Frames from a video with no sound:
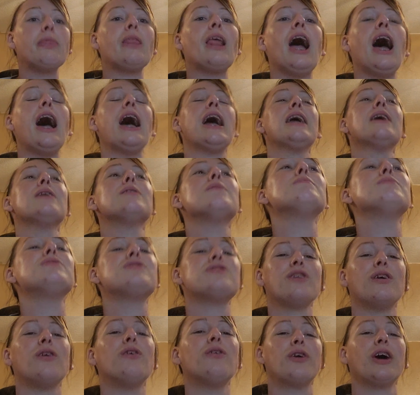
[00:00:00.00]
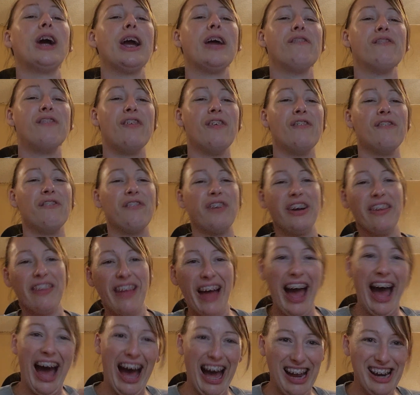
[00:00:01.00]
I am so grateful for
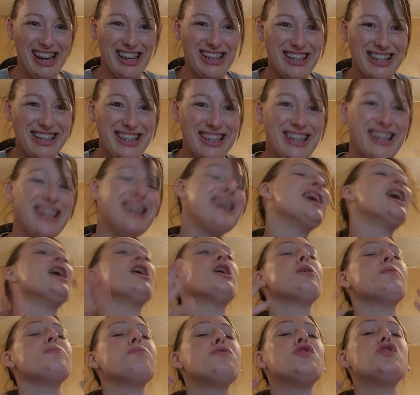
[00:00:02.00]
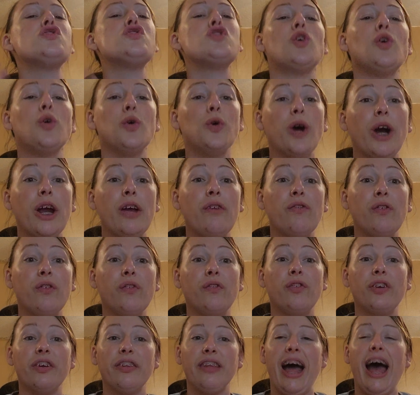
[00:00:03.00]
that. I am so grateful
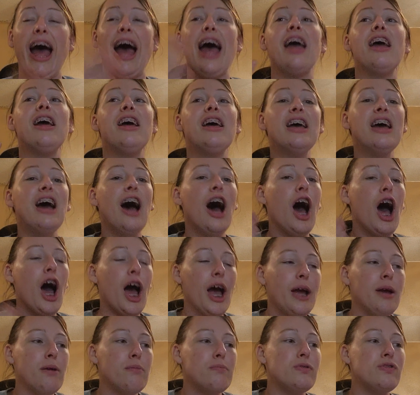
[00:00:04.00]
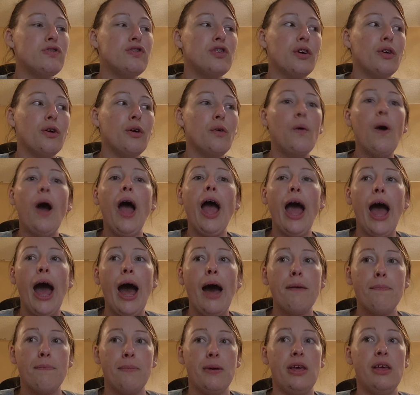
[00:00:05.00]
for that. I am so
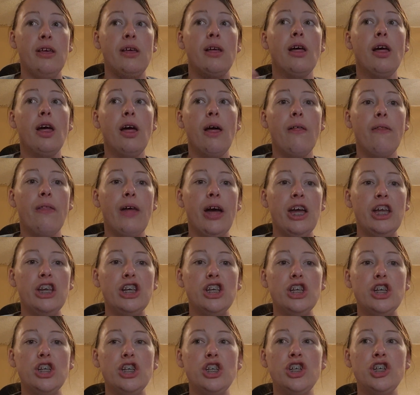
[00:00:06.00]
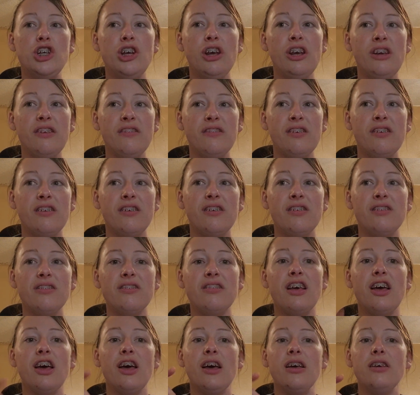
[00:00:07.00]
happy that
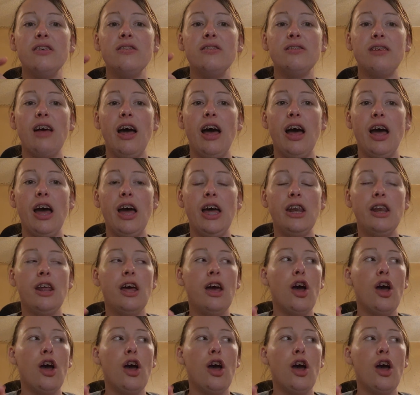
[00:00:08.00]
Jesus said,